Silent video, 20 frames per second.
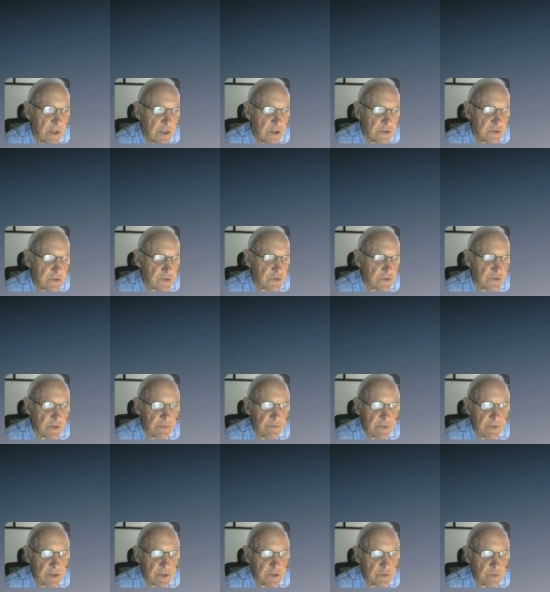So some
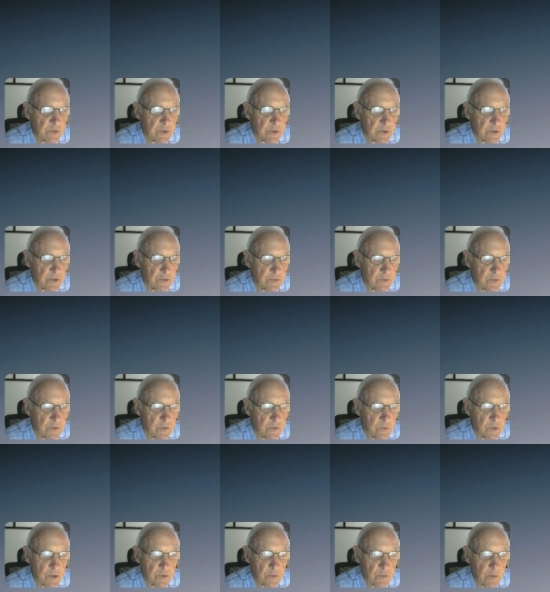things
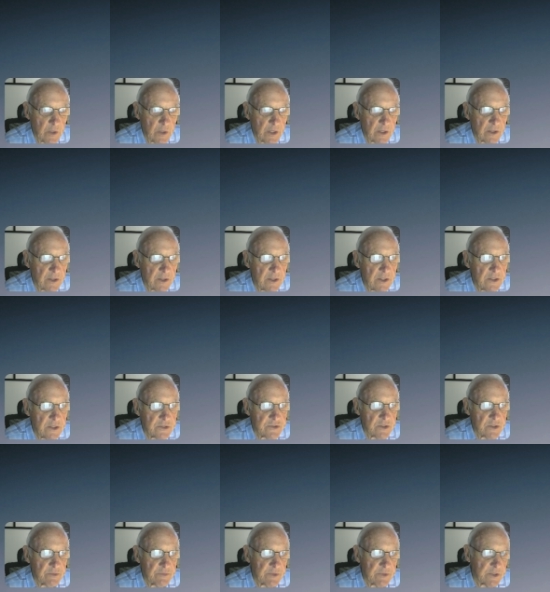work well,
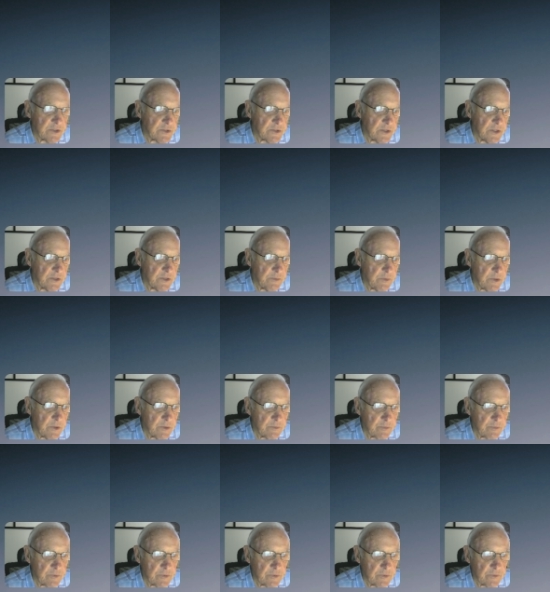some things need to be
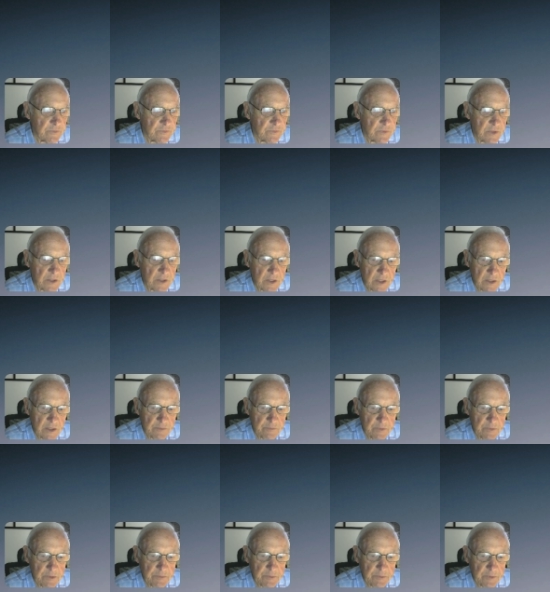improved, and
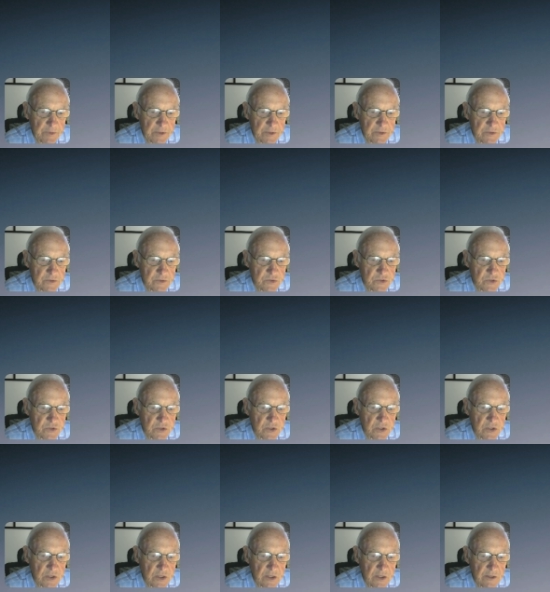people need to
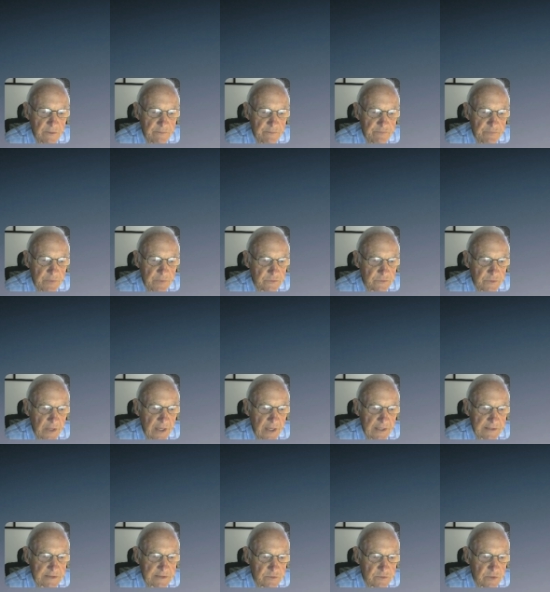see
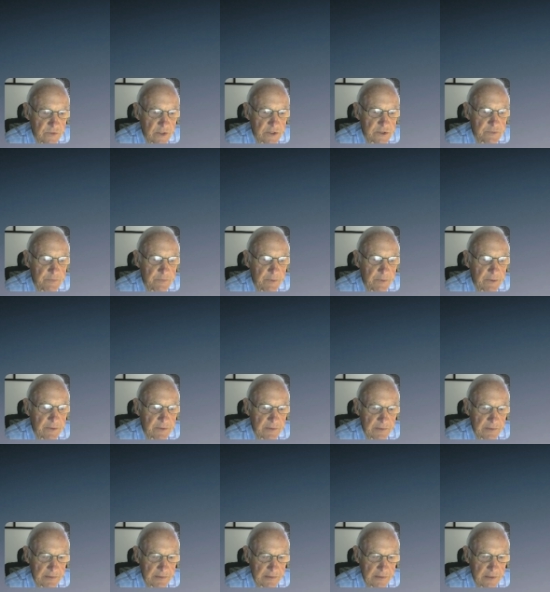that
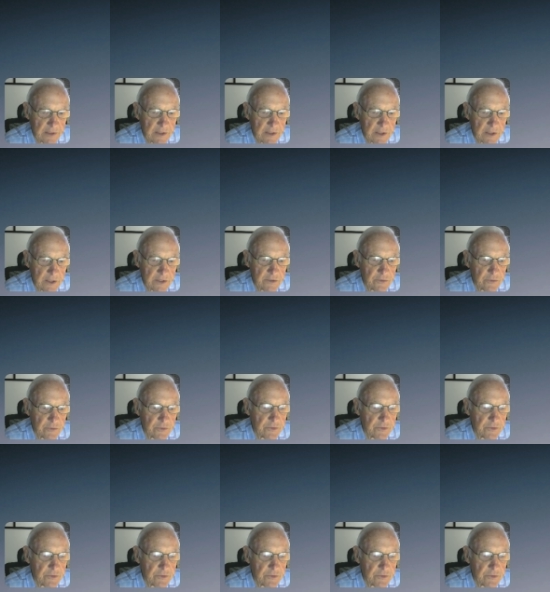transparently in order